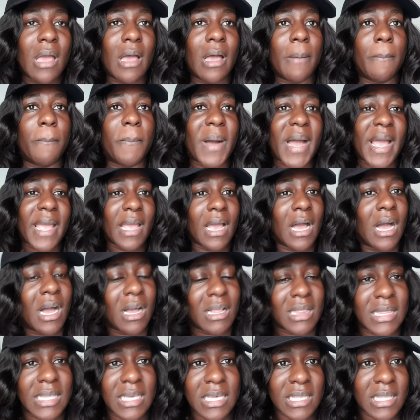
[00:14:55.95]
and buy
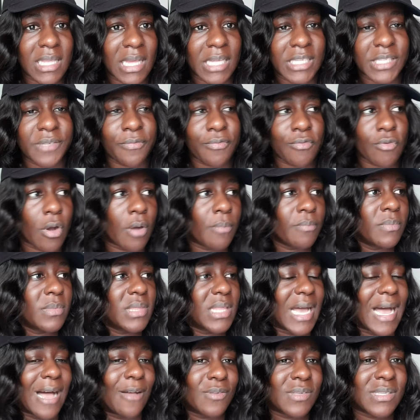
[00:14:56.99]
our leaders
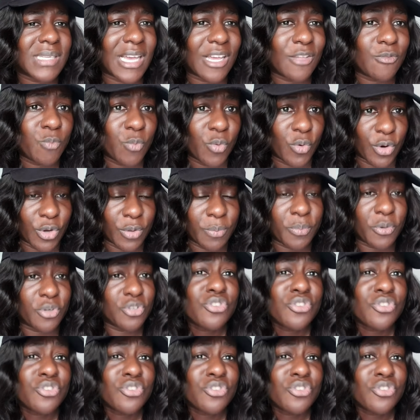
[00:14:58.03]
from the outside world.